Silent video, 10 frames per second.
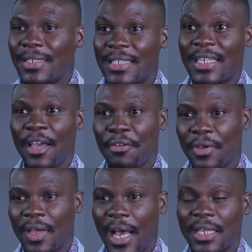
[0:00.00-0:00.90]

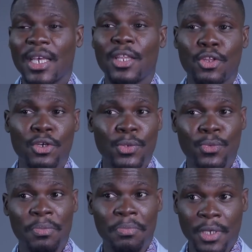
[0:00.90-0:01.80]
scary as I thought it
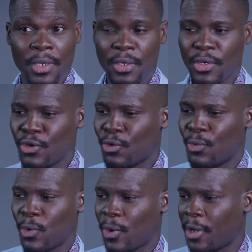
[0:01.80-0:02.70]
would be. You know,
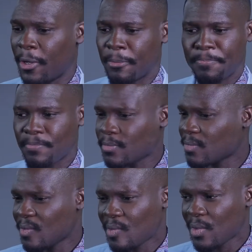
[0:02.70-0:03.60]
we were
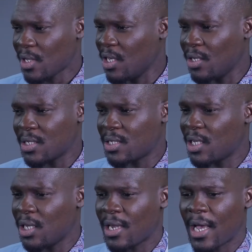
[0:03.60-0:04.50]
in the
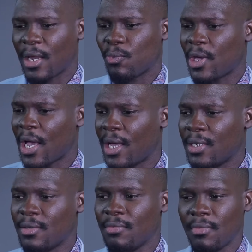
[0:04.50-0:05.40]
scene and we
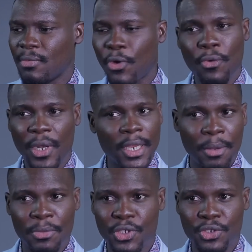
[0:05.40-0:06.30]
had great
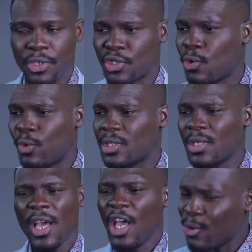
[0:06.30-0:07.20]
chemistry, so
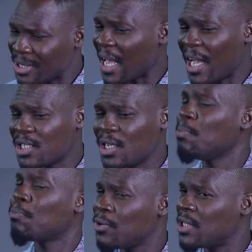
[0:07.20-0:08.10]
it was
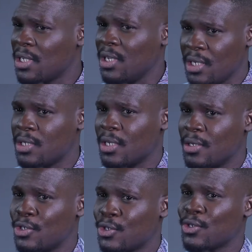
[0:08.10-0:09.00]
actually pretty
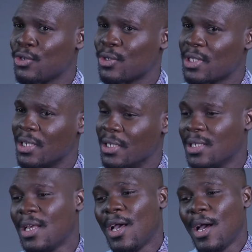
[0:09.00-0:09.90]
easy shooting those
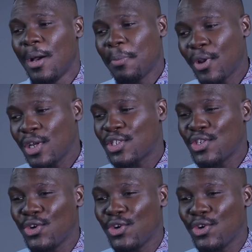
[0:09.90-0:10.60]
scenes. Plus, you